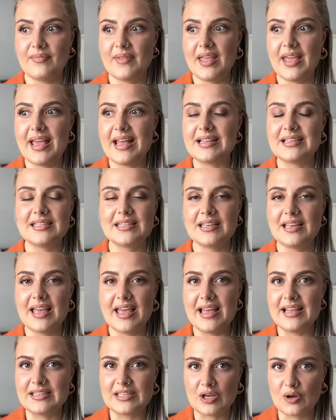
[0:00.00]
It's
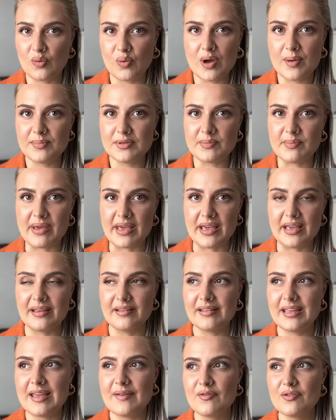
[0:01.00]
equipped me.
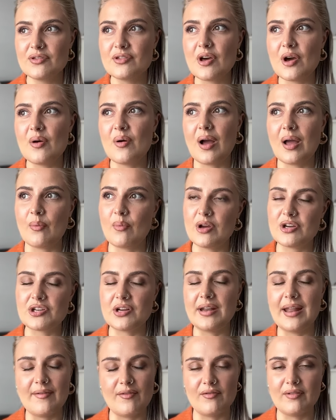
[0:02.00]
Even though I wish I
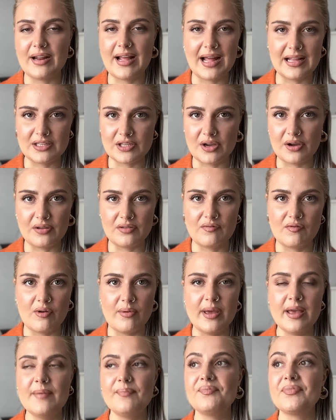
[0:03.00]
never really had to go through
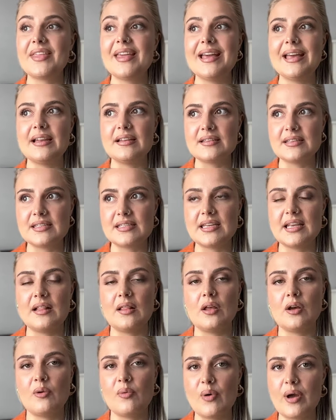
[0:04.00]
it, it has
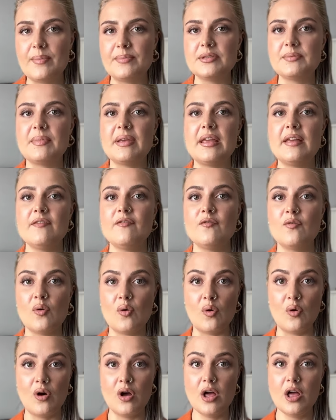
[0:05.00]
still equipped me
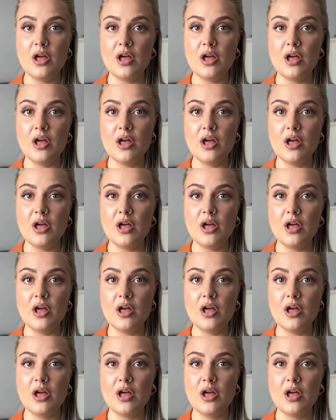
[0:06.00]
for